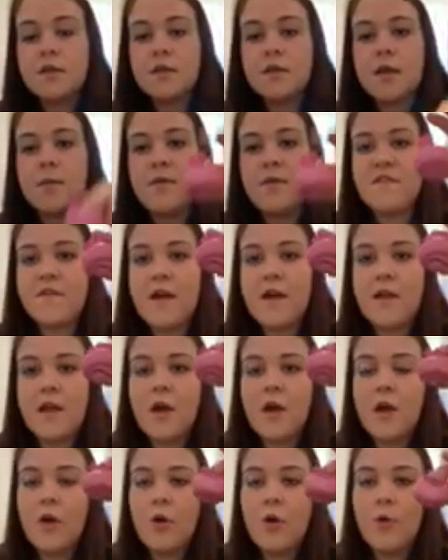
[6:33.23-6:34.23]
It could be found at
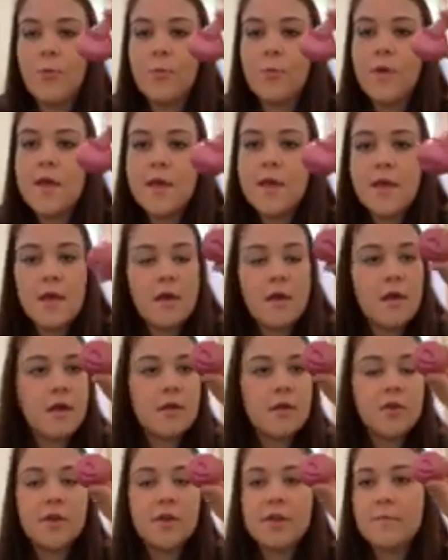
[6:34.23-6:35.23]
home.
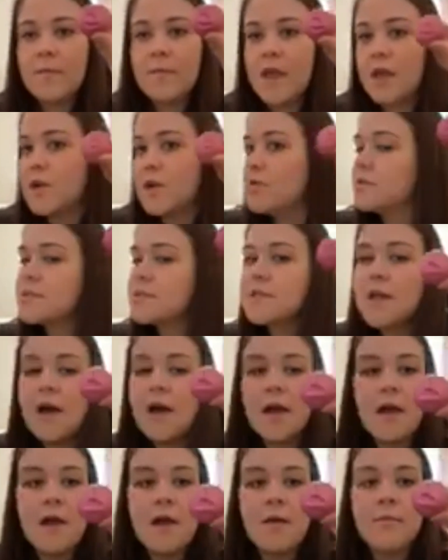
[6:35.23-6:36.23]
You can make your own
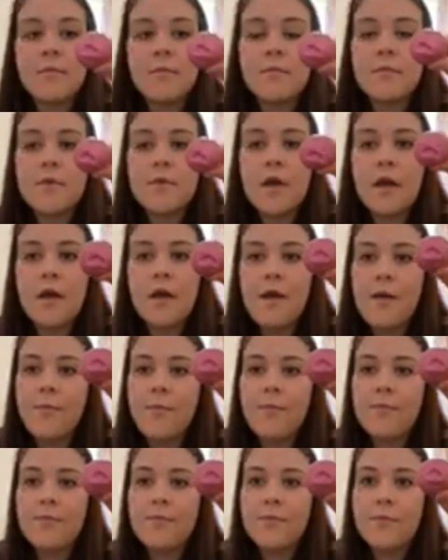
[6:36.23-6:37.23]
slime.
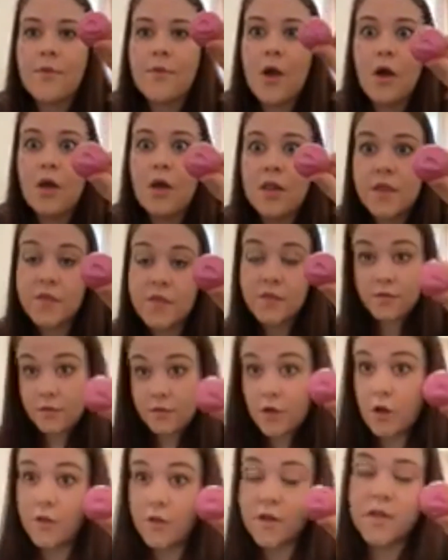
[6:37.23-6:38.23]

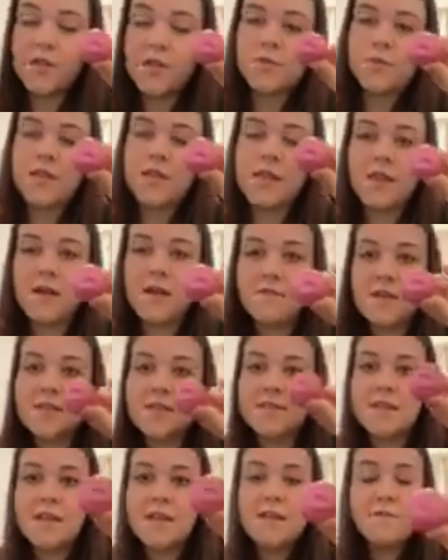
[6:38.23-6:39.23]
All the kids really love
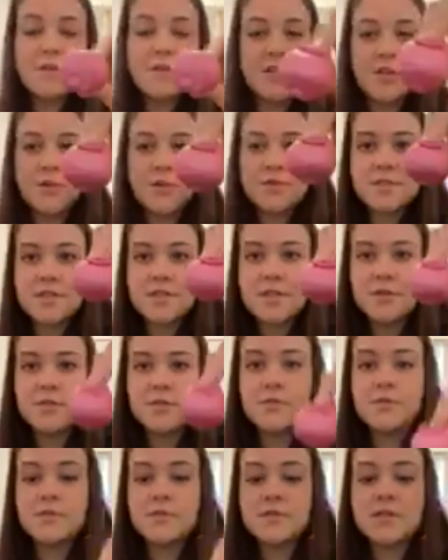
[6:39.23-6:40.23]
this, and even adults
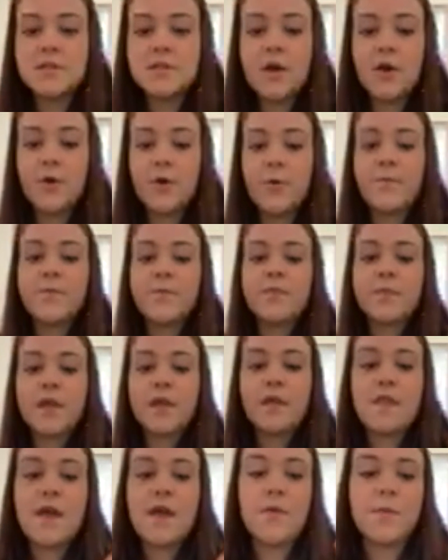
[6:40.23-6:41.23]
too. So
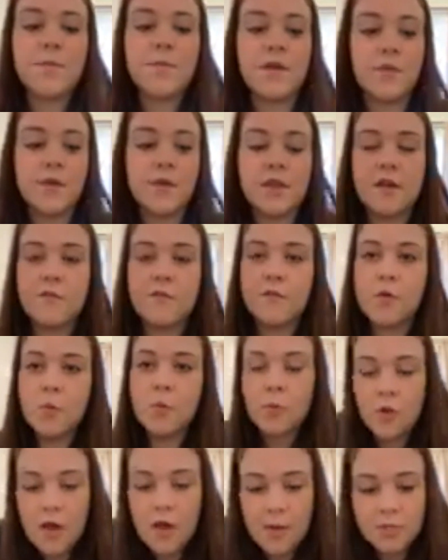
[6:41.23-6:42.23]
that would be a really
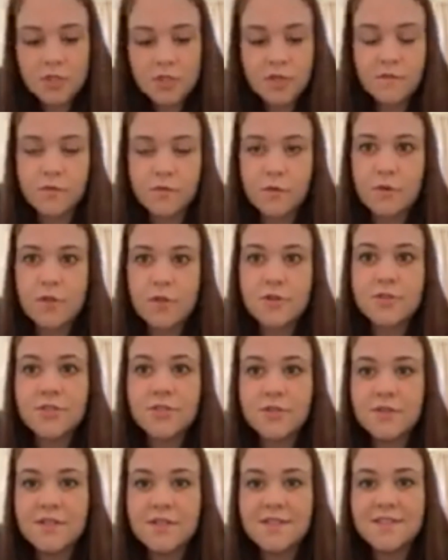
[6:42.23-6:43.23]
affordable option for your
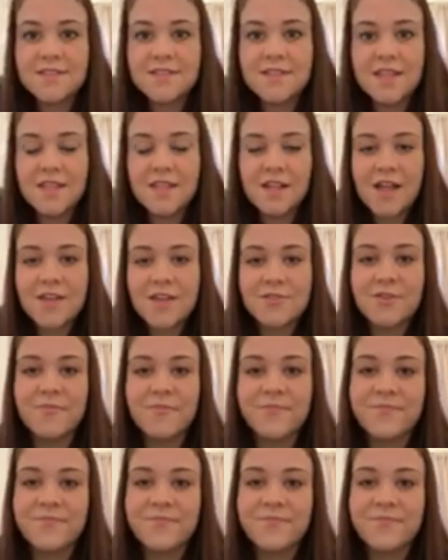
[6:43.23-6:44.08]
students in the classroom.